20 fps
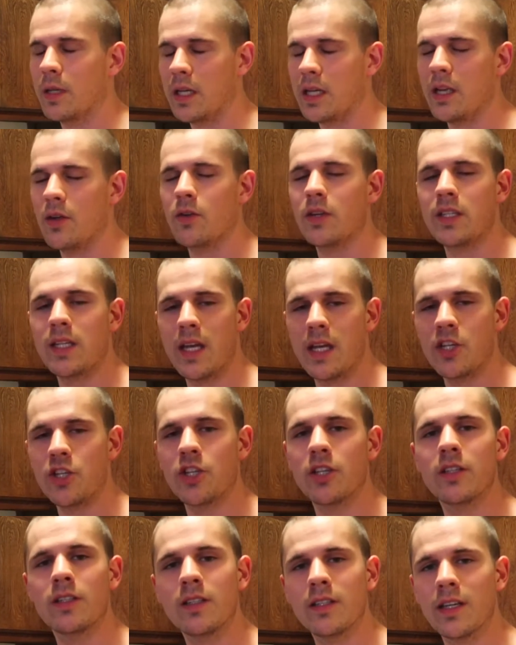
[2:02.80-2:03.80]
bit of
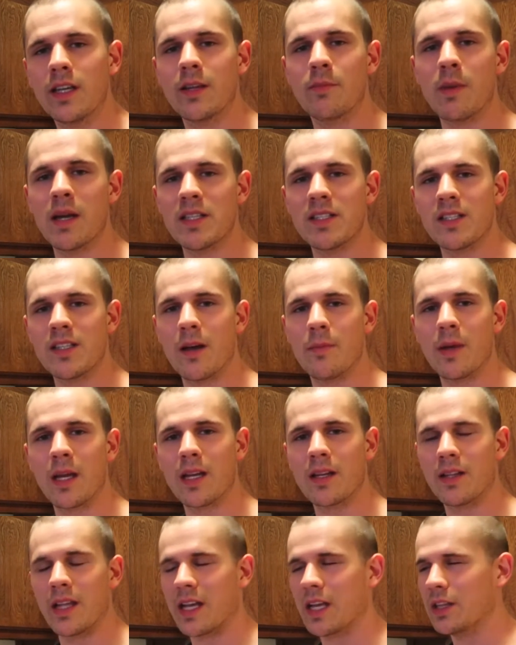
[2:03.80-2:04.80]
irritation in my
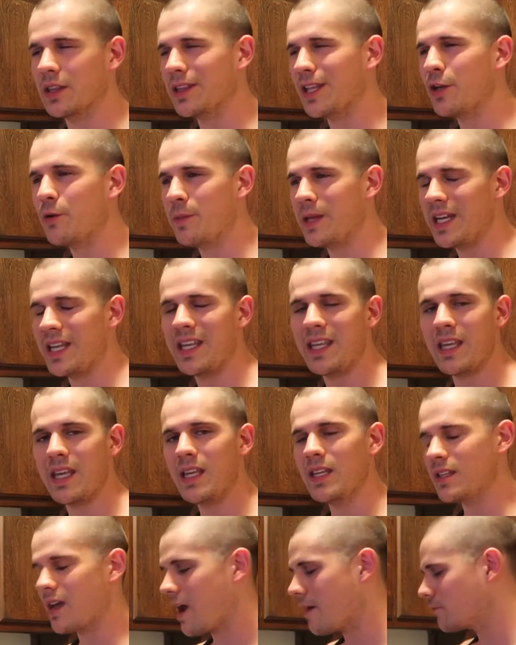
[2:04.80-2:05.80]
stomach, like a little bit of
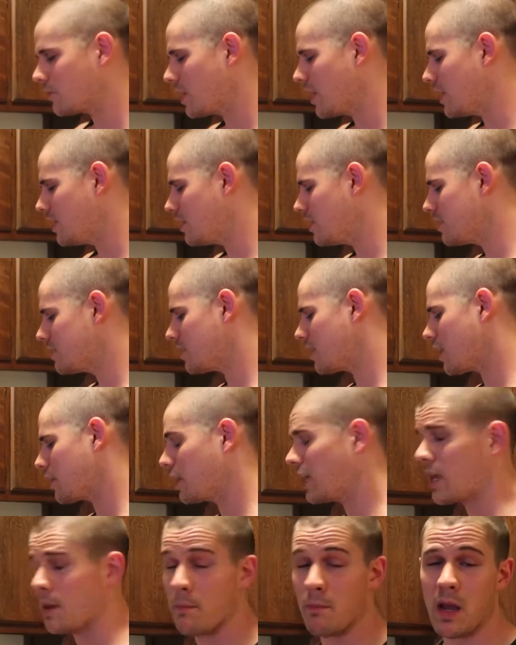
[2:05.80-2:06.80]
heat after I eat this, and I
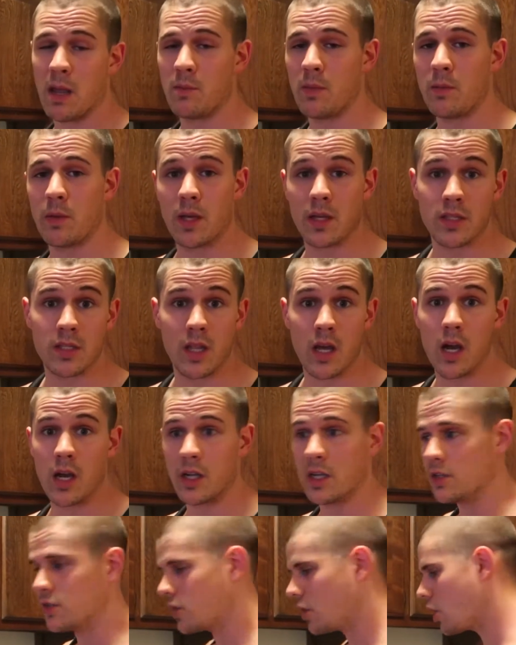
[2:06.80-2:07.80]
think it might be because of the
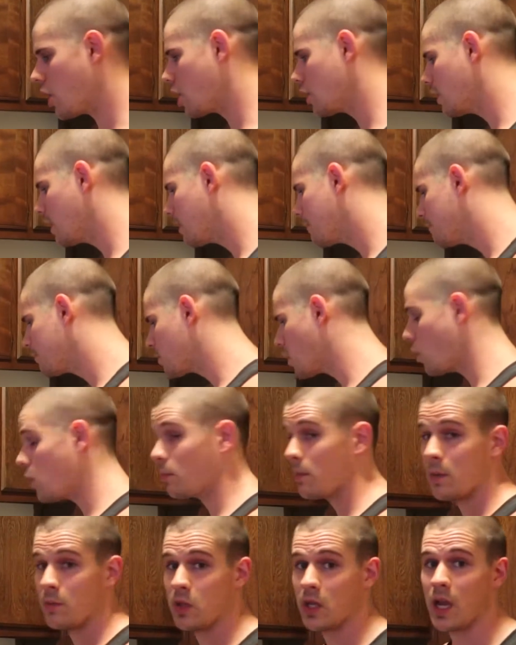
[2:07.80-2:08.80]
onions and garlic,
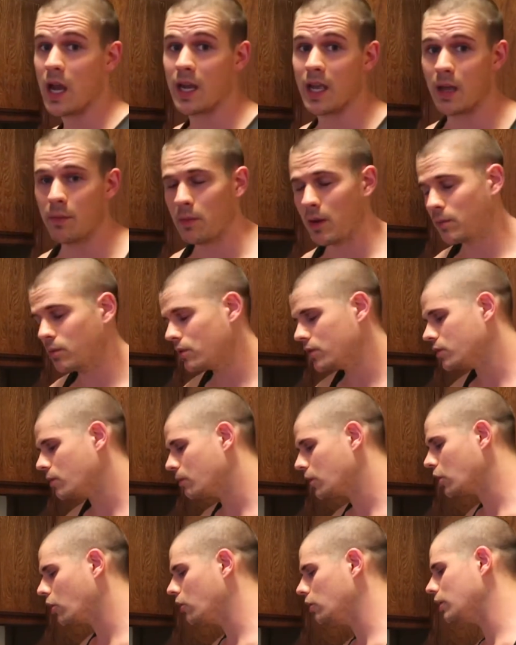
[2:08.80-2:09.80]
or maybe the cayenne pepper,
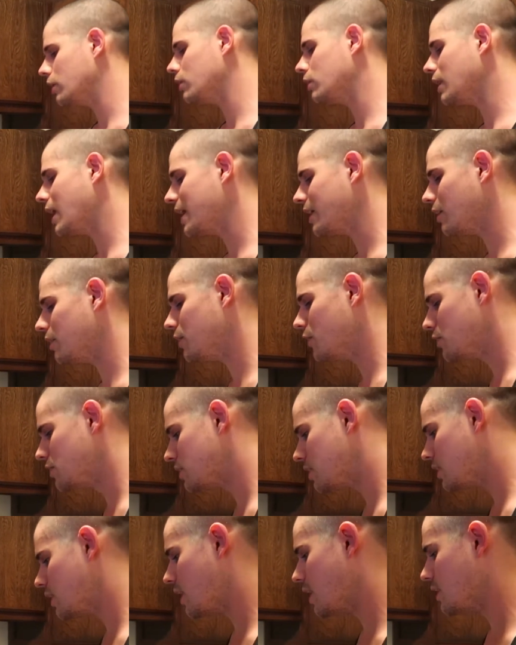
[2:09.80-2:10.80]
so I'm going to go a little light on
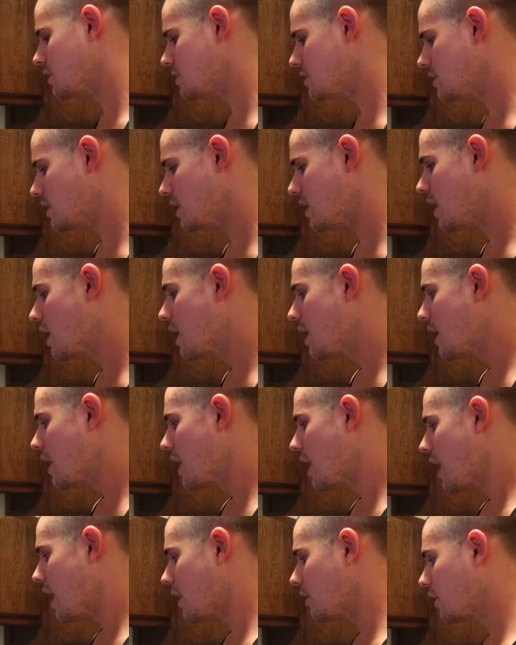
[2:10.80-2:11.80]
those today and see
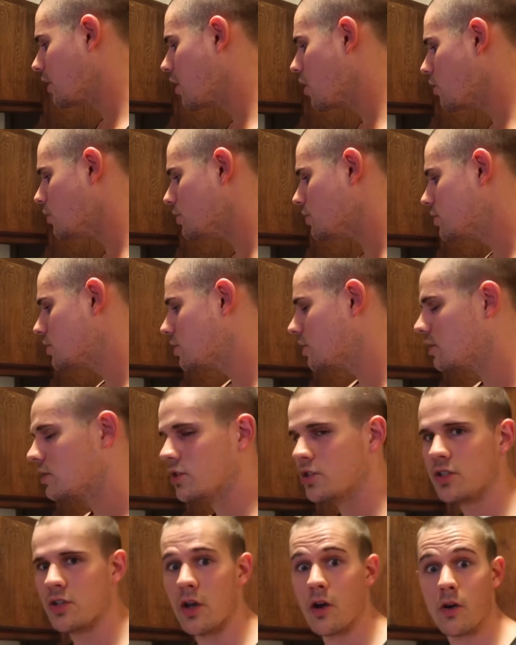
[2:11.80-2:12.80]
how that goes.
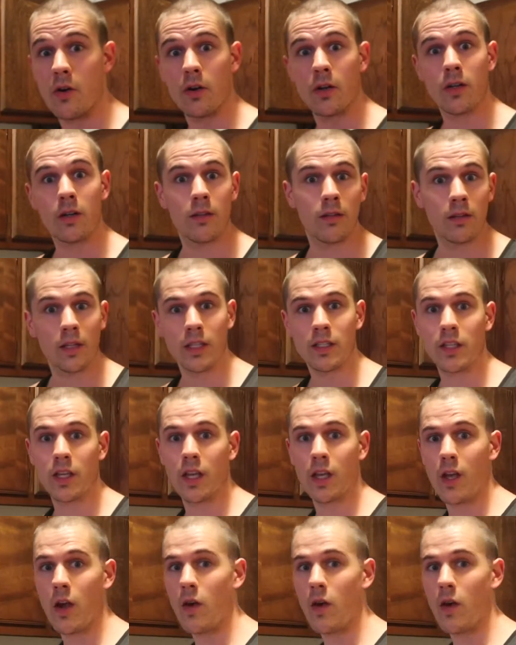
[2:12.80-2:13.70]
So, let's get